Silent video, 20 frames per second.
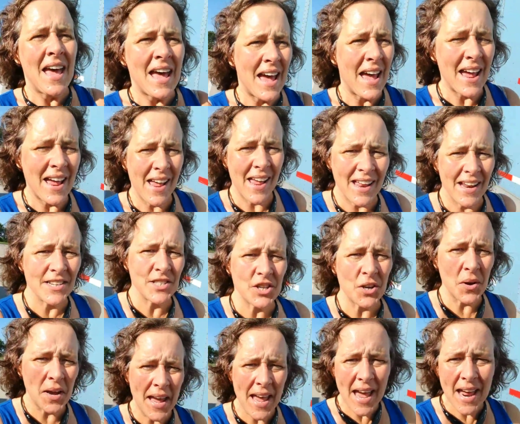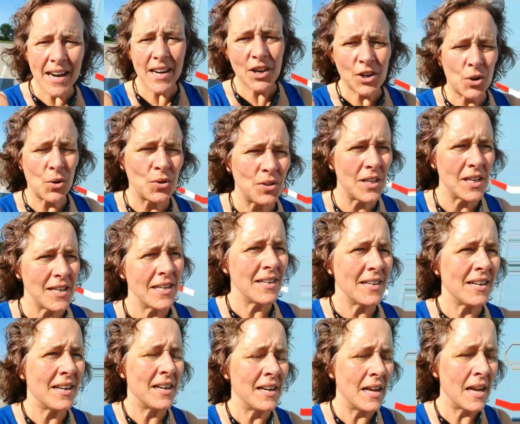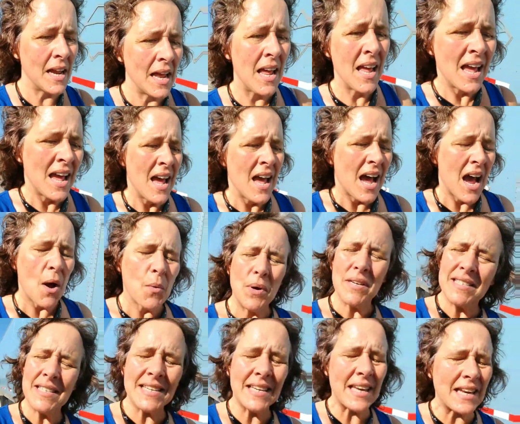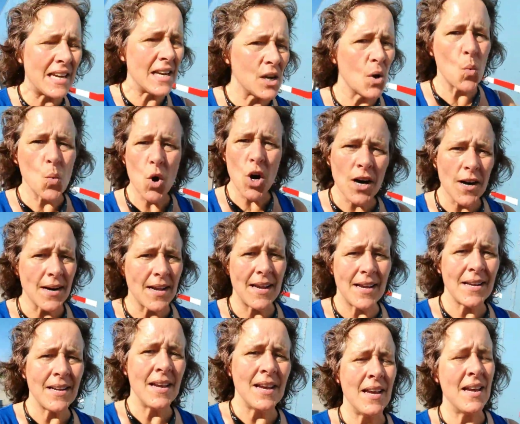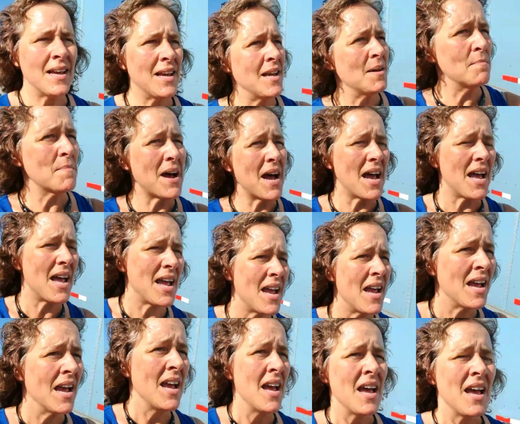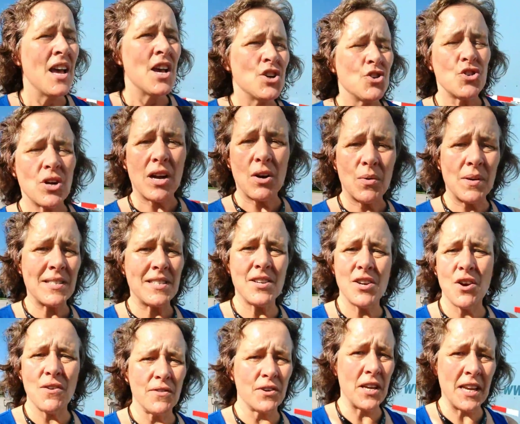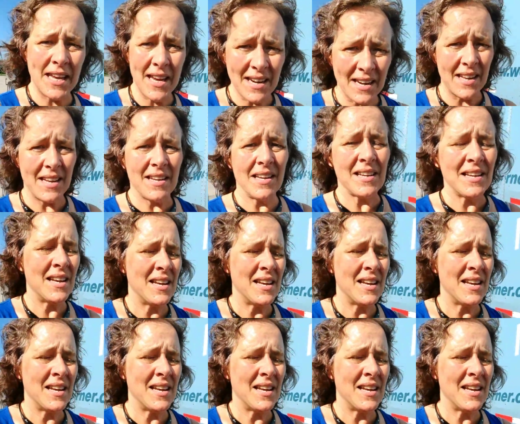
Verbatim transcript: And so I added coolant I wasn't getting a warning. My truck wasn't overheating,